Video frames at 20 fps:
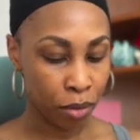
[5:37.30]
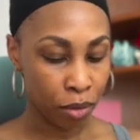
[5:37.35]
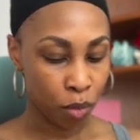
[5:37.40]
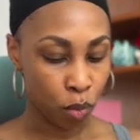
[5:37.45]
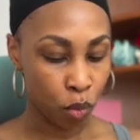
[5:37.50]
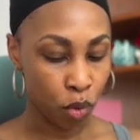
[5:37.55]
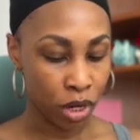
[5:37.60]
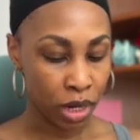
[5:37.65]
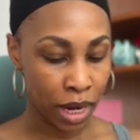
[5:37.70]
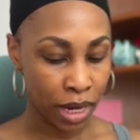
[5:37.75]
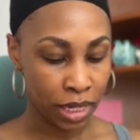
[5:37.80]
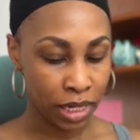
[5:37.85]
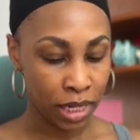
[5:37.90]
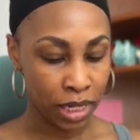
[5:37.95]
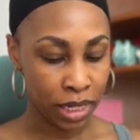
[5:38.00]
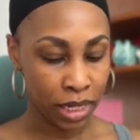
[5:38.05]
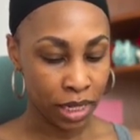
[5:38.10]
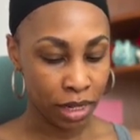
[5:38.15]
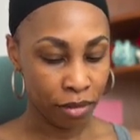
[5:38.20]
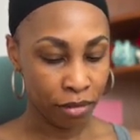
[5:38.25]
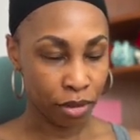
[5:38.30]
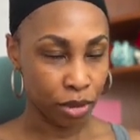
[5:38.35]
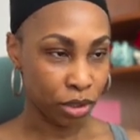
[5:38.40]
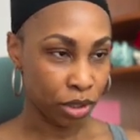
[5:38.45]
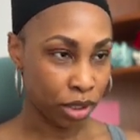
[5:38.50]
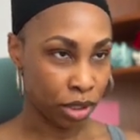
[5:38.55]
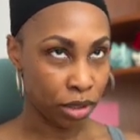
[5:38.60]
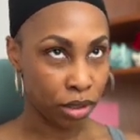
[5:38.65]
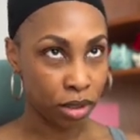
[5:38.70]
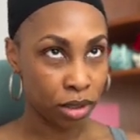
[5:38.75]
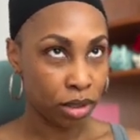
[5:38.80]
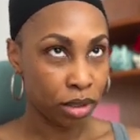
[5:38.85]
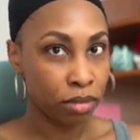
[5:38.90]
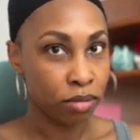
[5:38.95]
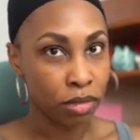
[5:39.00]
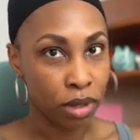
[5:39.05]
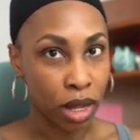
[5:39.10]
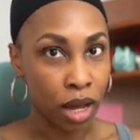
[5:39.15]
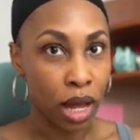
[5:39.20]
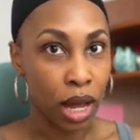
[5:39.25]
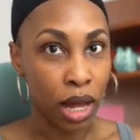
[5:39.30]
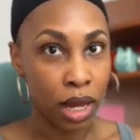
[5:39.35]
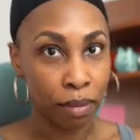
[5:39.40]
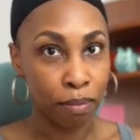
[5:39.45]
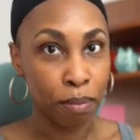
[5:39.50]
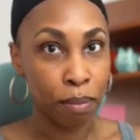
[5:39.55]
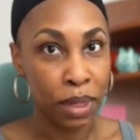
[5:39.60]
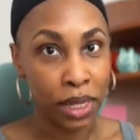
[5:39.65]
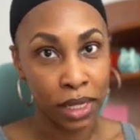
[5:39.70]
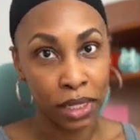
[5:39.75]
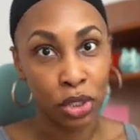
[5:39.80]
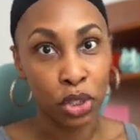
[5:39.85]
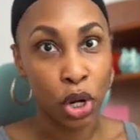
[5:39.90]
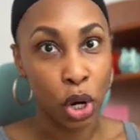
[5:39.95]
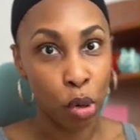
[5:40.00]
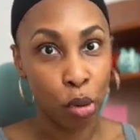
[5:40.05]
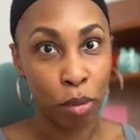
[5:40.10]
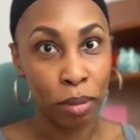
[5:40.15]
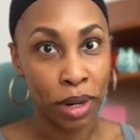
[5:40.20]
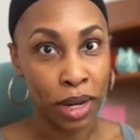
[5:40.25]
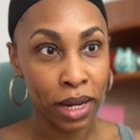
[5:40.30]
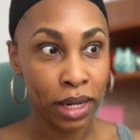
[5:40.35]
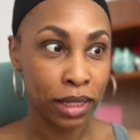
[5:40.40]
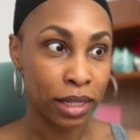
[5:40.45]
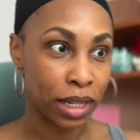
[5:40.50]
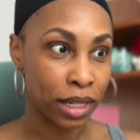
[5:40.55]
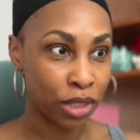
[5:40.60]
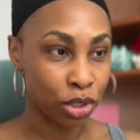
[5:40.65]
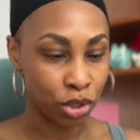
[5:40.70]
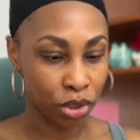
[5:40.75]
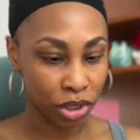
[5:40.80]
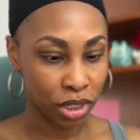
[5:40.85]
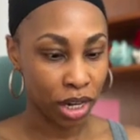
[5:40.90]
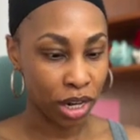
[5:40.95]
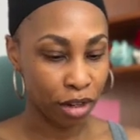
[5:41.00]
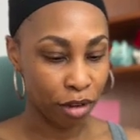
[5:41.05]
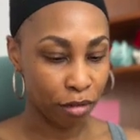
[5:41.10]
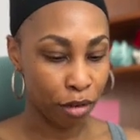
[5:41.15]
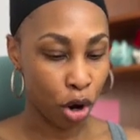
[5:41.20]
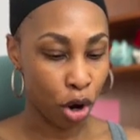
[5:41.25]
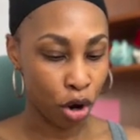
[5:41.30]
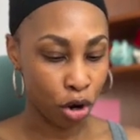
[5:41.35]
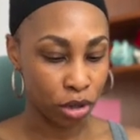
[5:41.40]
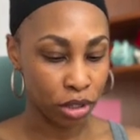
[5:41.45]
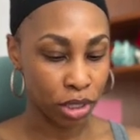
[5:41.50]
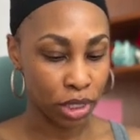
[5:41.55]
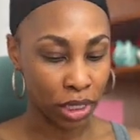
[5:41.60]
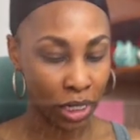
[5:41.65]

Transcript: when I need it versus a big tote bag that's just kind of hard to